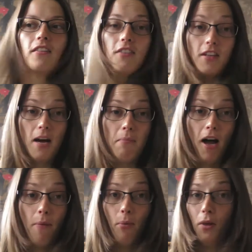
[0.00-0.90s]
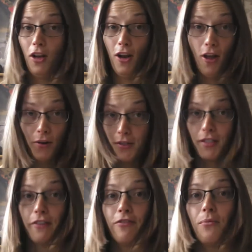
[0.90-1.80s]
to come up with loads
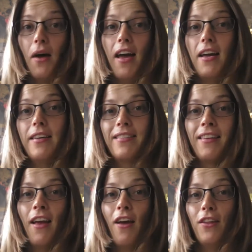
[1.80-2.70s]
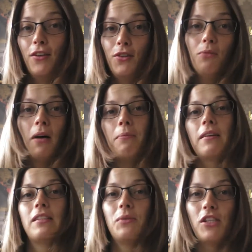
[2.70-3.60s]
of different ways that you might be
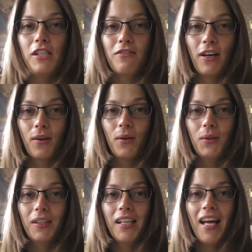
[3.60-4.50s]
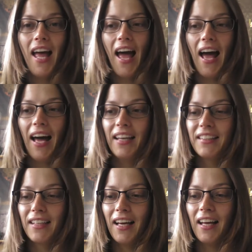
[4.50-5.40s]
able to achieve that goal.
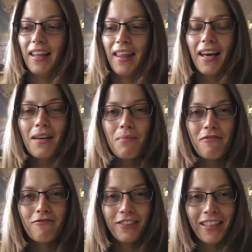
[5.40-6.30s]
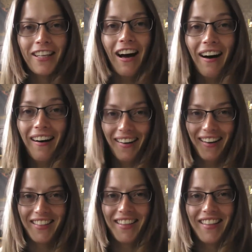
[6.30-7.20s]
And that can be really
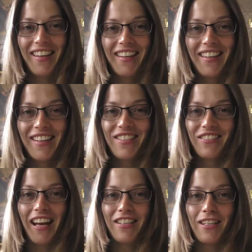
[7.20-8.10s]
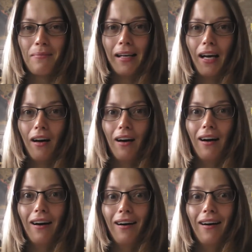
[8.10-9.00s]
hard. And the initial reaction is a bit like,
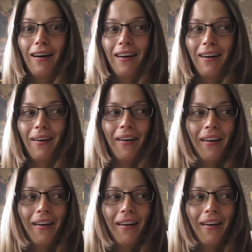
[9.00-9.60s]
I